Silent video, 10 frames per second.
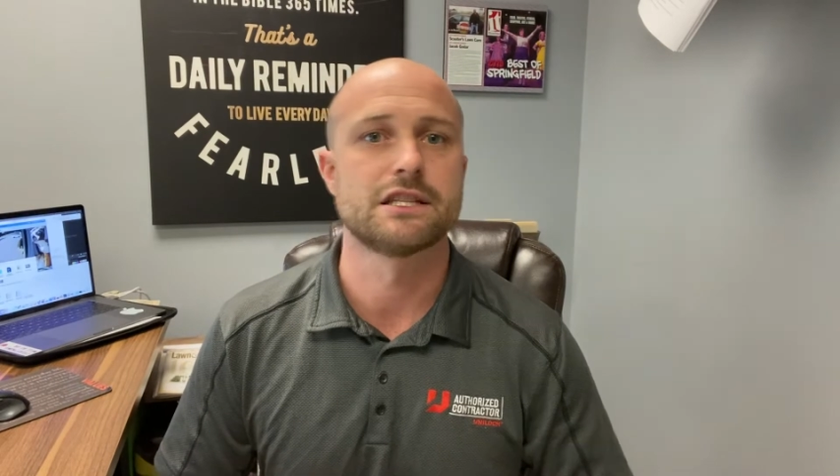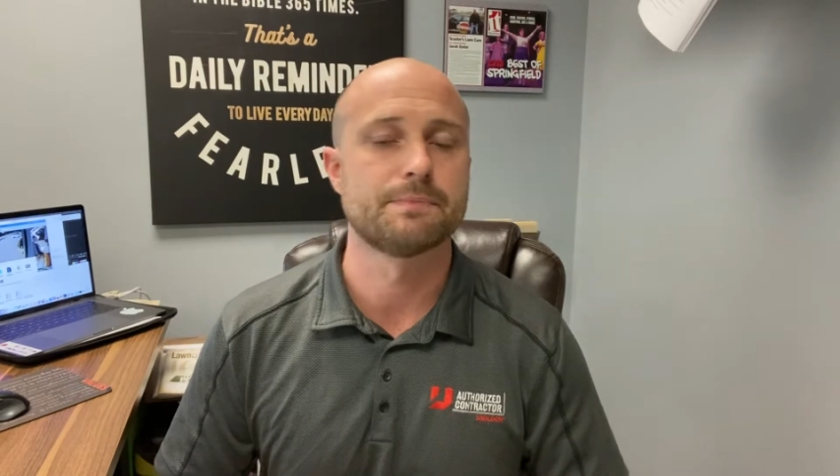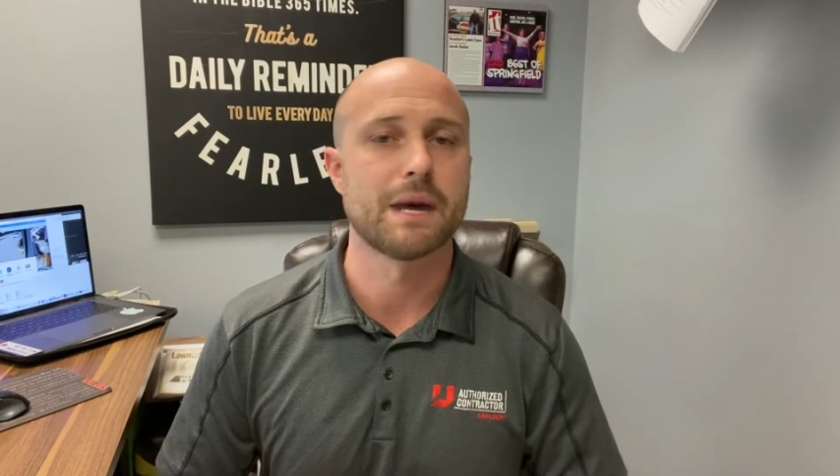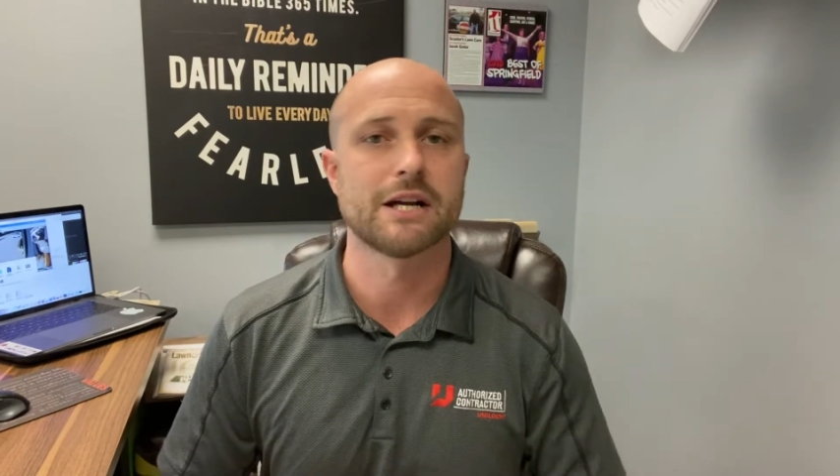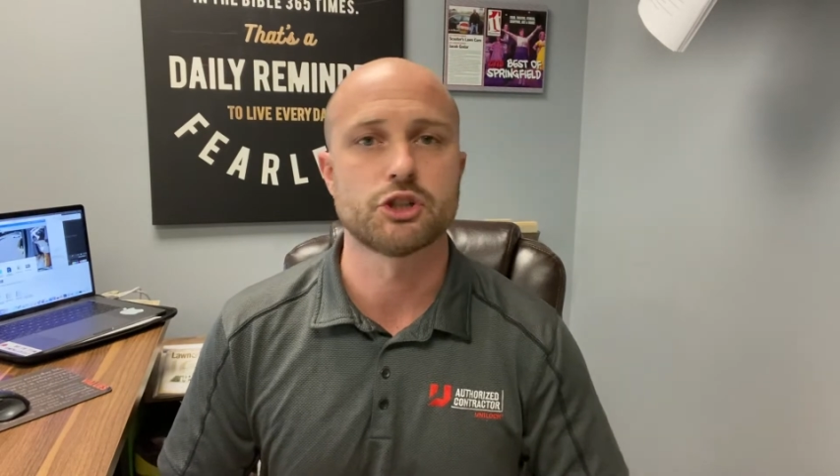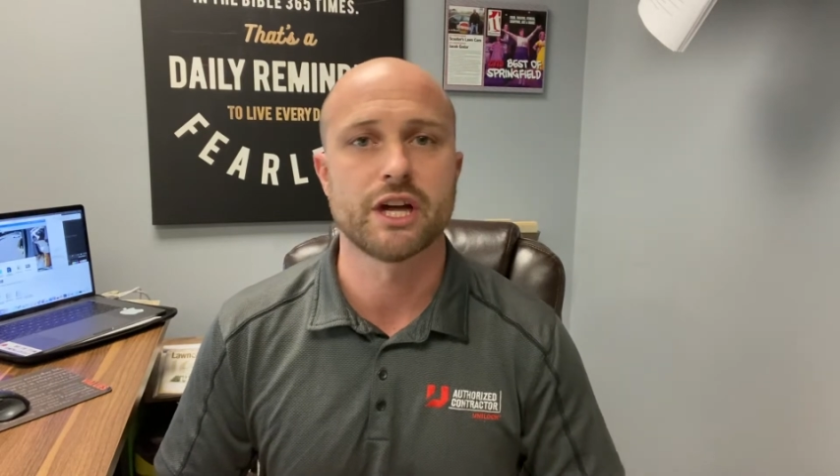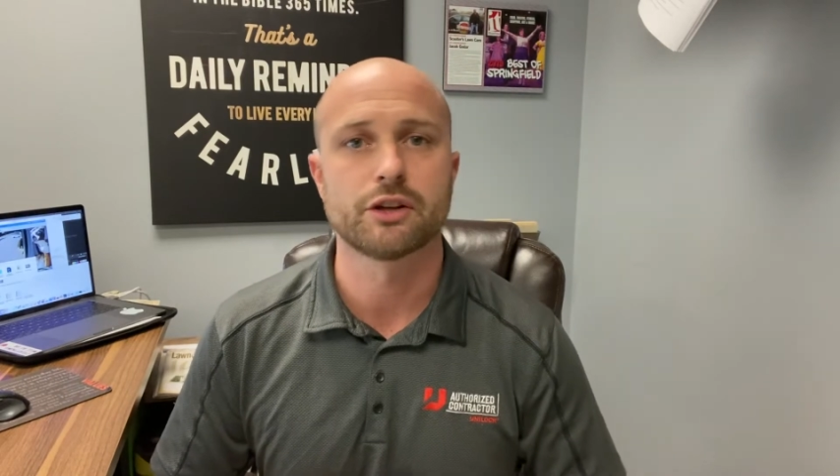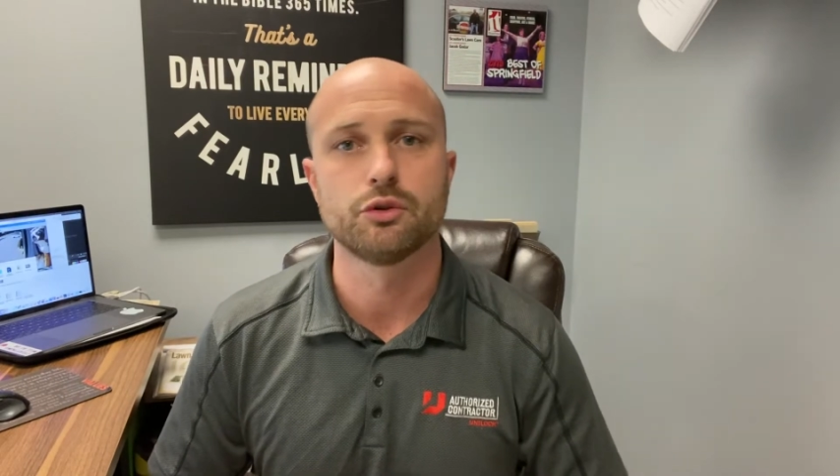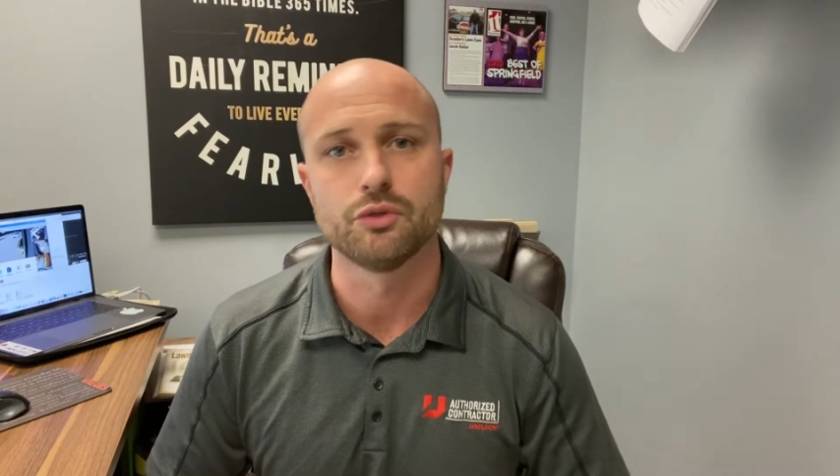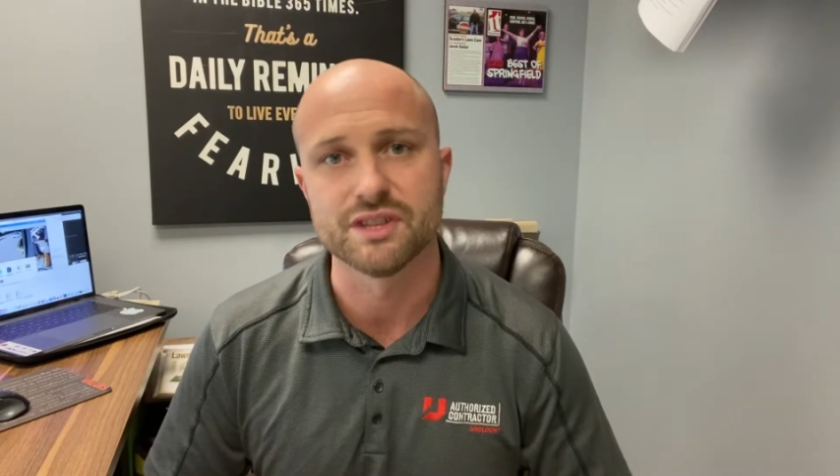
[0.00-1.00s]
spot
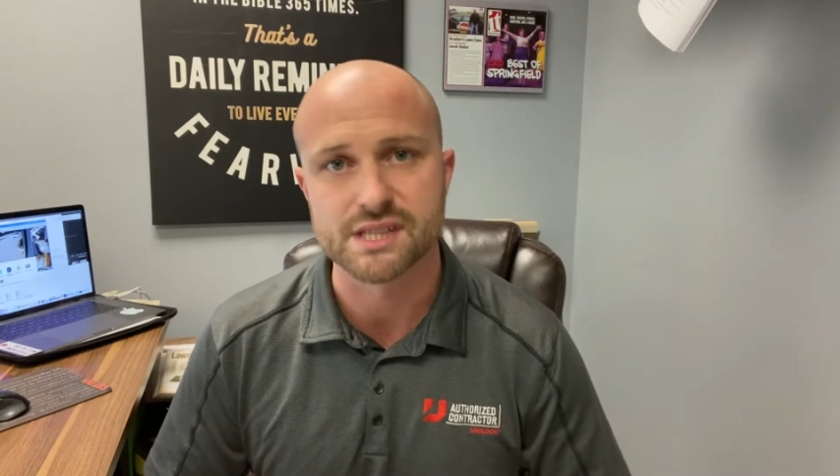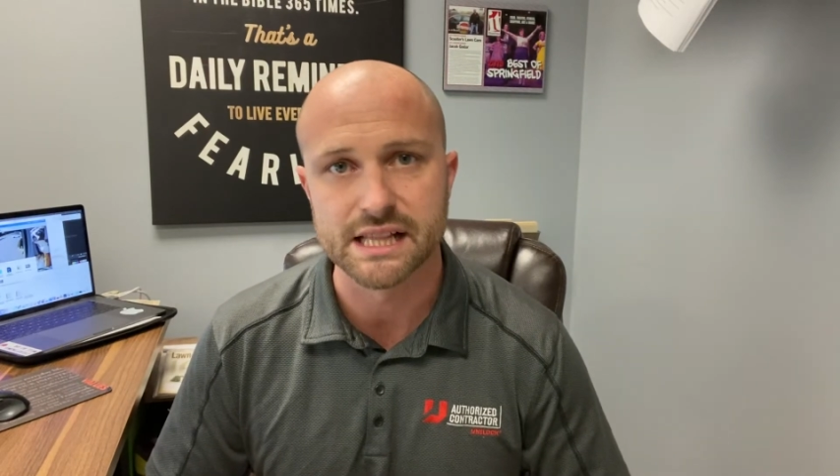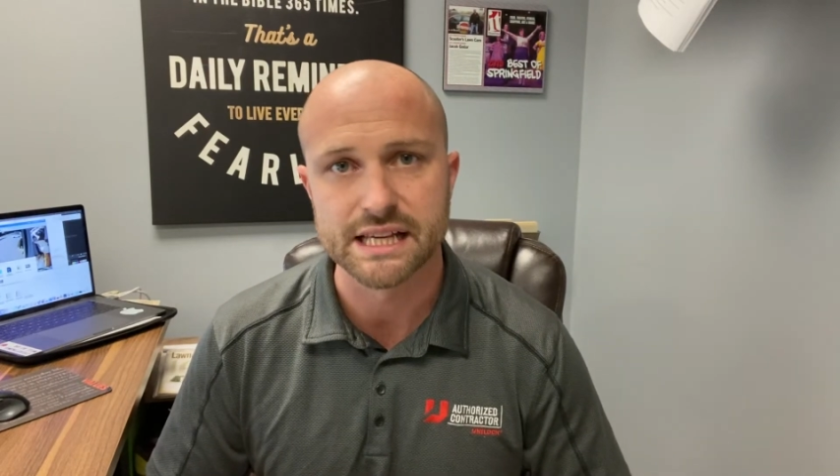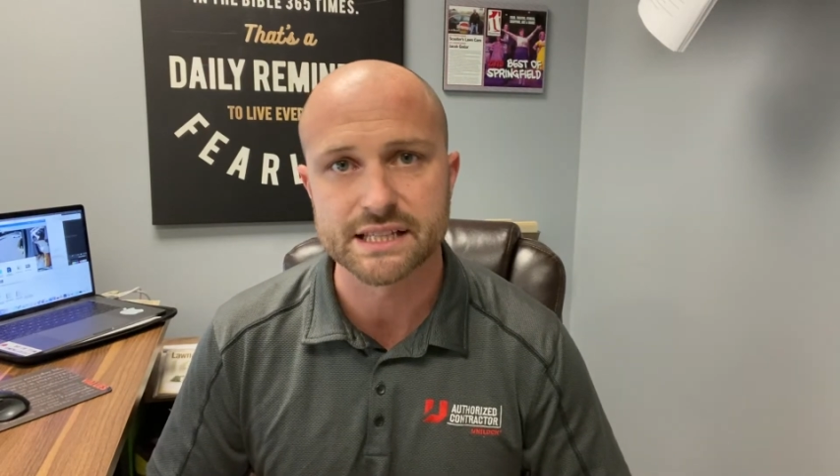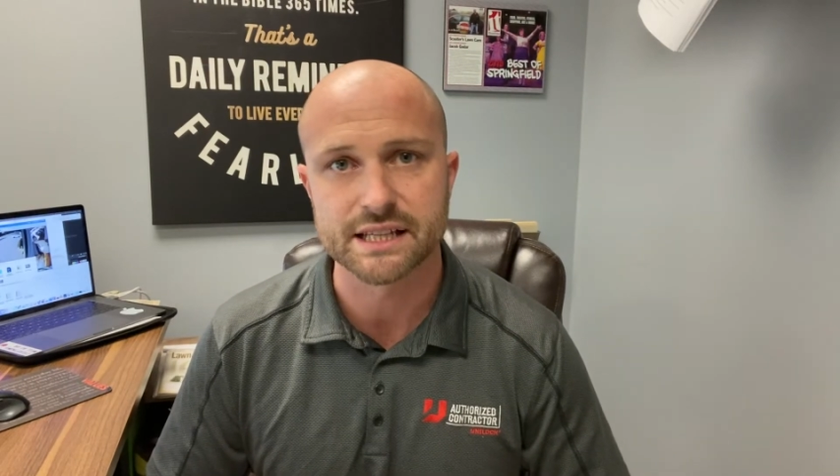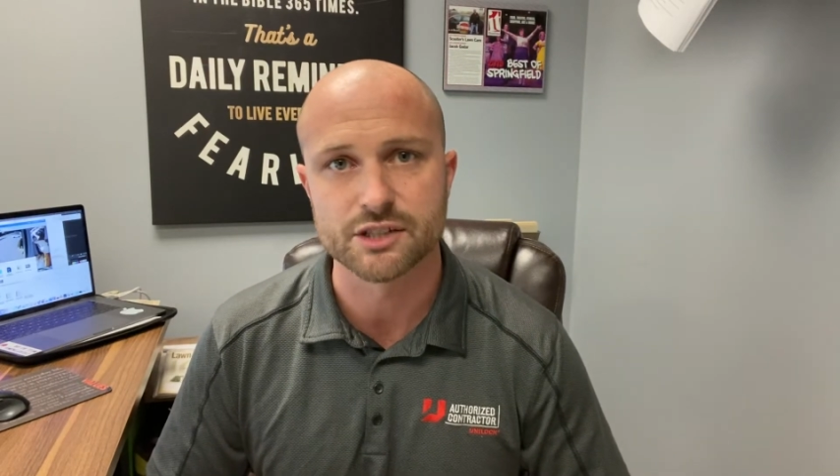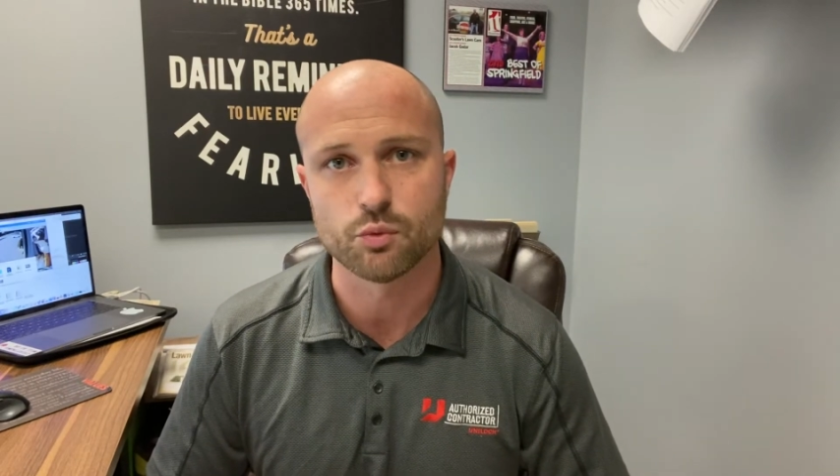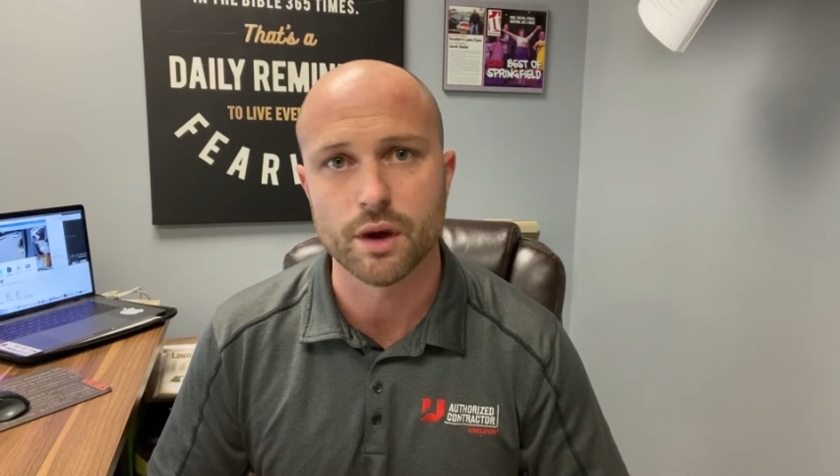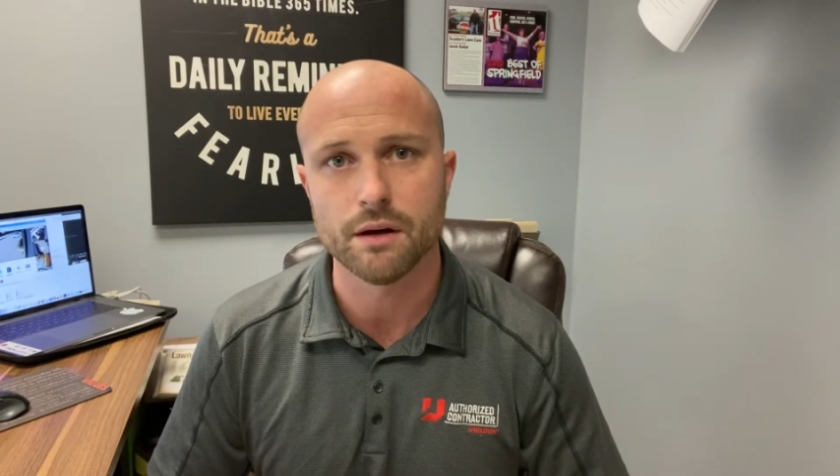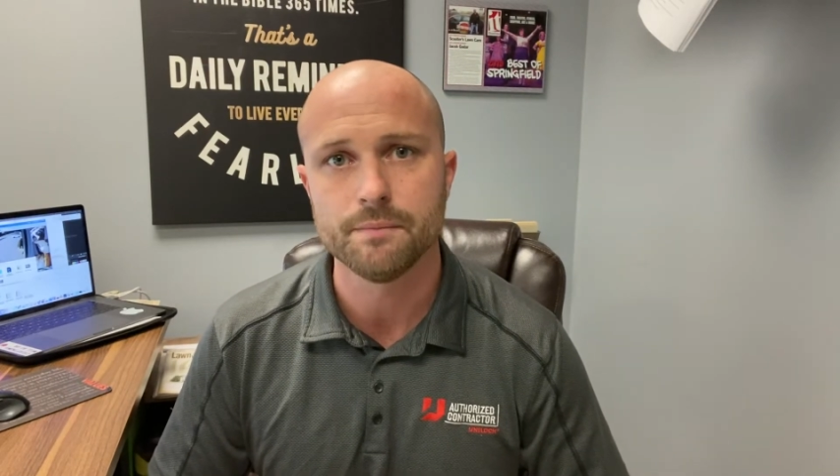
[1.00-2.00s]
checked through this list as
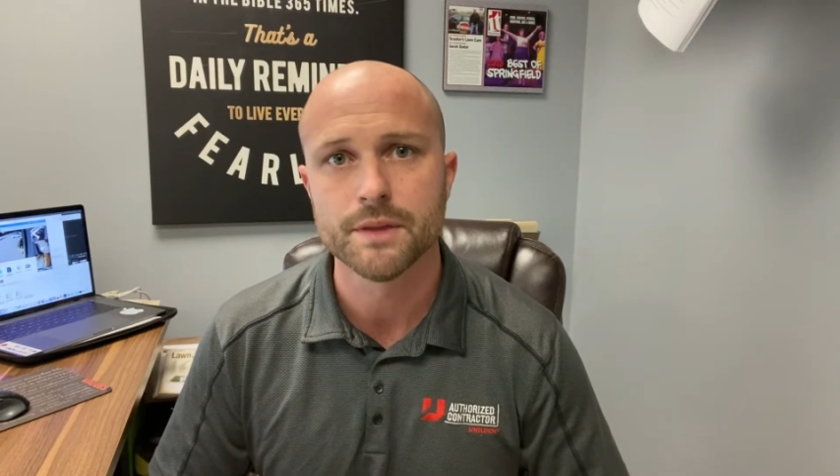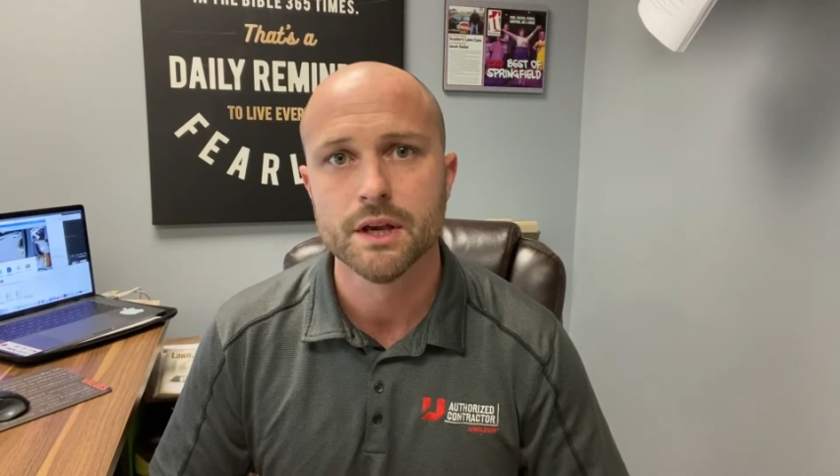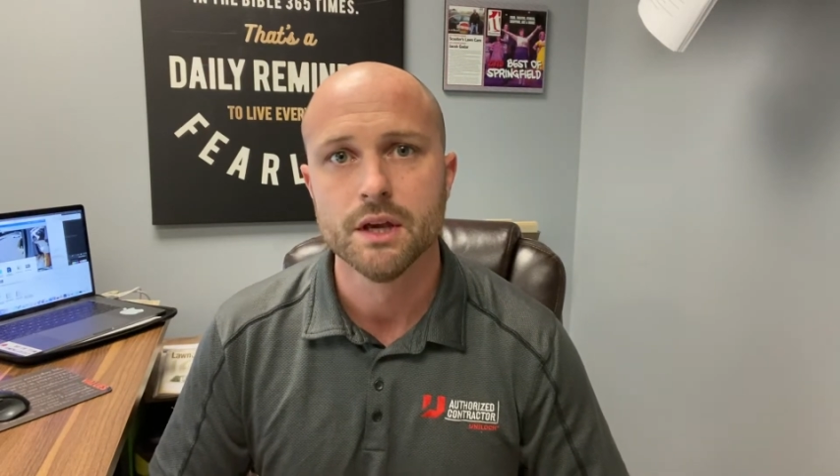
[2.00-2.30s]
well.